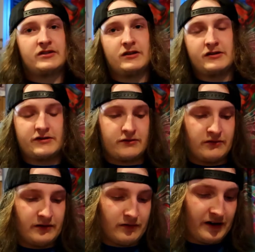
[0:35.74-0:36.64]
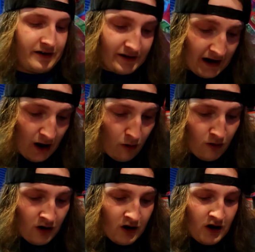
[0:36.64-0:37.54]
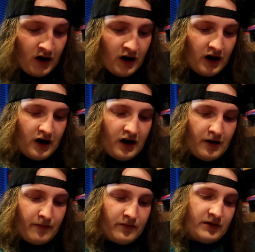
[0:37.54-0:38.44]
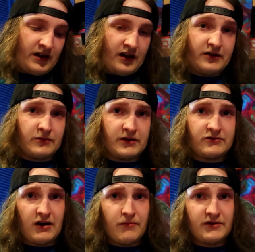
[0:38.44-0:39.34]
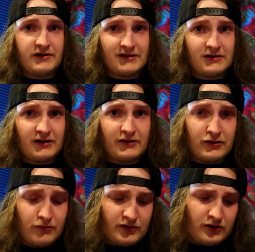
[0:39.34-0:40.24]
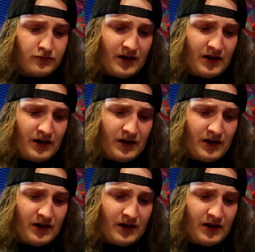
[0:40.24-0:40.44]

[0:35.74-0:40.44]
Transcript: see it on the screen right now. Um, yeah, this week's drop list doesn't look too, too